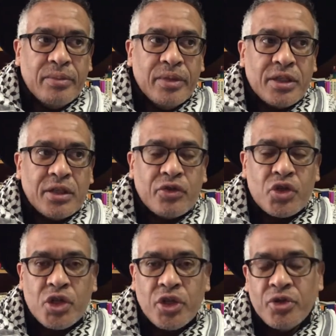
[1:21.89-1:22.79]
but have
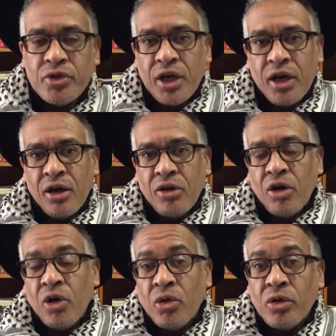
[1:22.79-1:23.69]
shown how
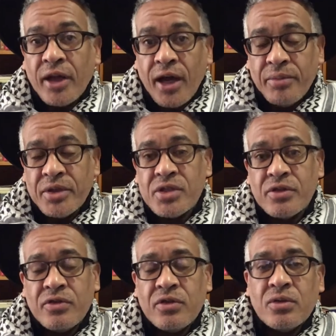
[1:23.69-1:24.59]
old habits
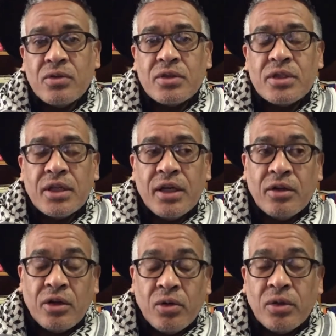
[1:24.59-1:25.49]
of thought
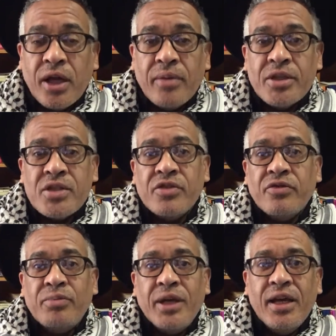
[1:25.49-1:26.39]
and old habits
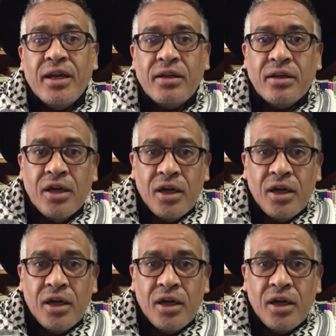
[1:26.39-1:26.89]
of being